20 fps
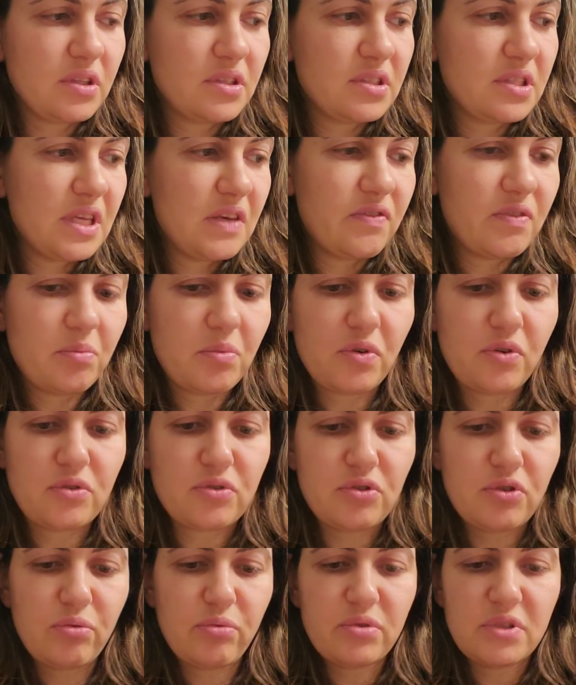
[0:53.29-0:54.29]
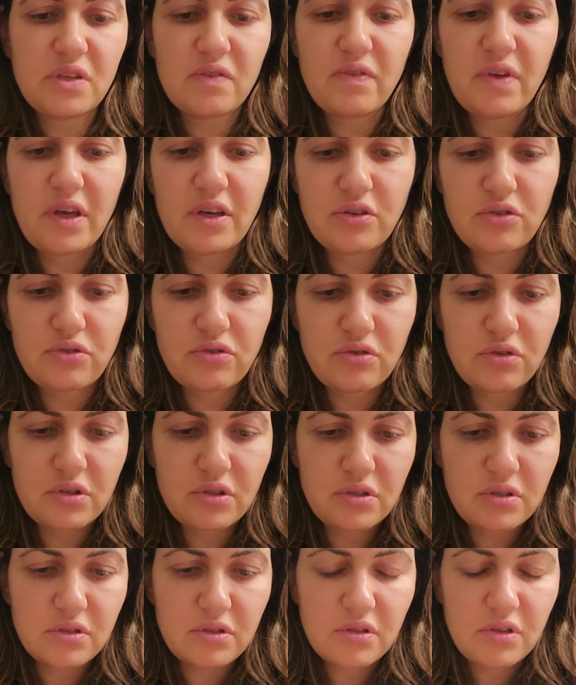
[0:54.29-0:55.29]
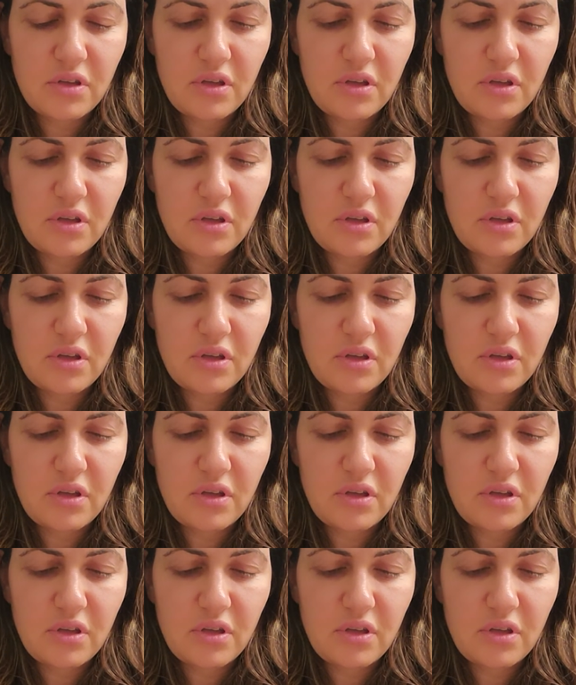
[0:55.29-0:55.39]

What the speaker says: save it, because you always have extras,